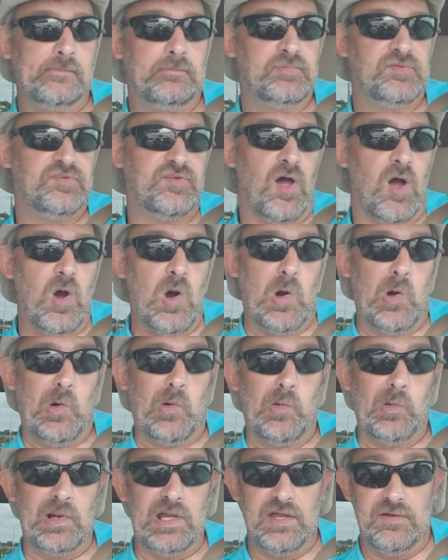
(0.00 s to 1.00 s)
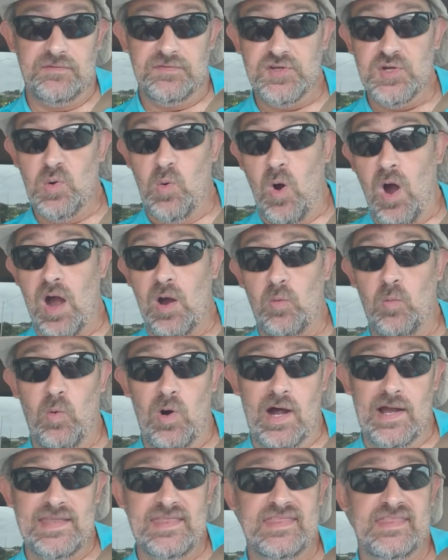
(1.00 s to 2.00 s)
So if you are
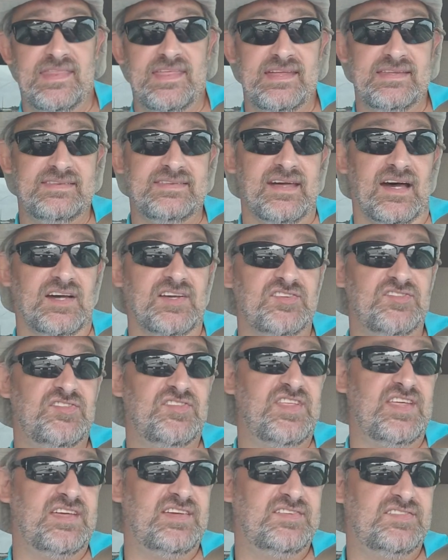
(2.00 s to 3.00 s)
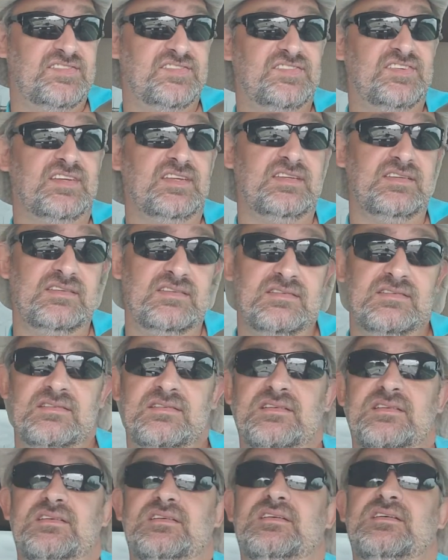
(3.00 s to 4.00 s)
one that does this,
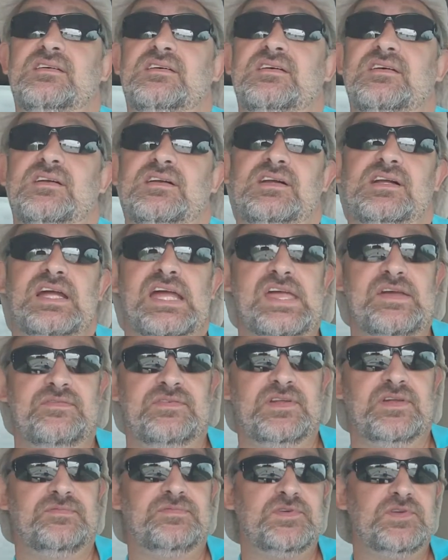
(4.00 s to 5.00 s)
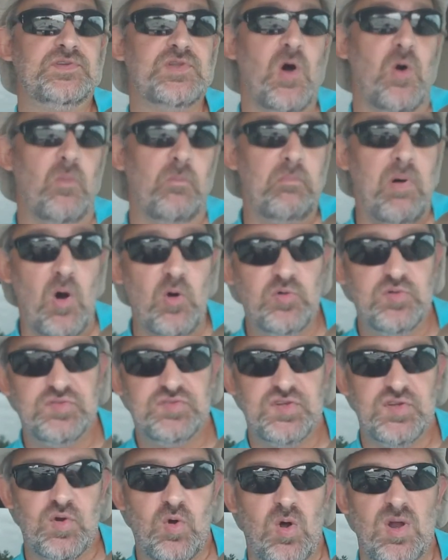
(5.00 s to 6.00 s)
and even if you don't
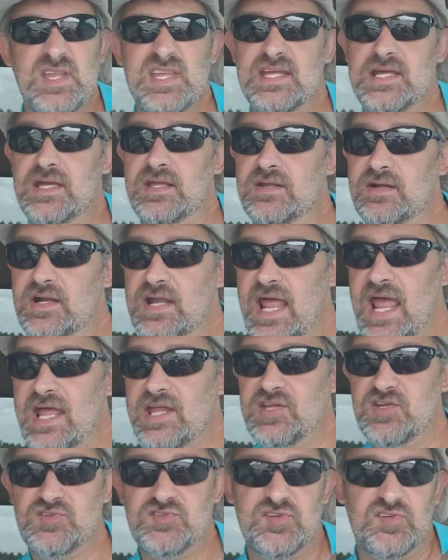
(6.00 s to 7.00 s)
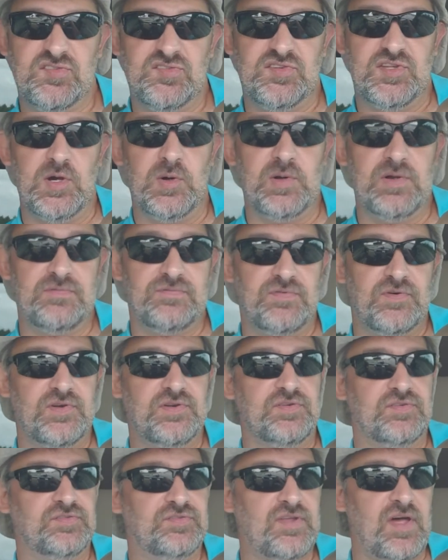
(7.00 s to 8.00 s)
post it on the internet, you just do it for
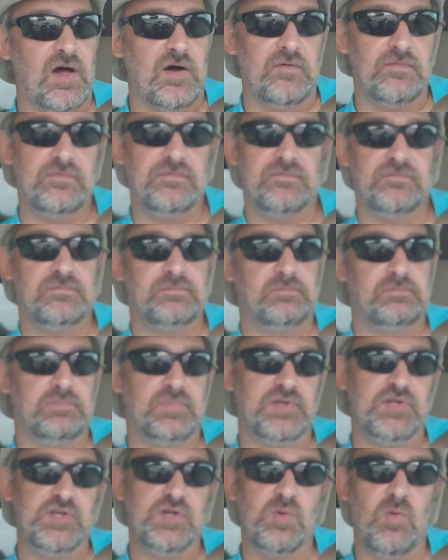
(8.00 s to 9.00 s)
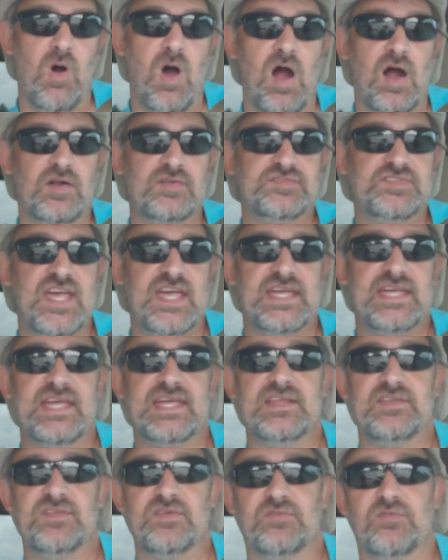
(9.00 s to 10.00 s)
yourself, you are
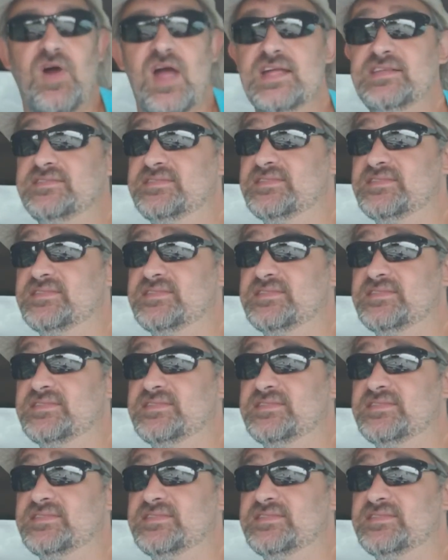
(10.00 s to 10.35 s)
taking the right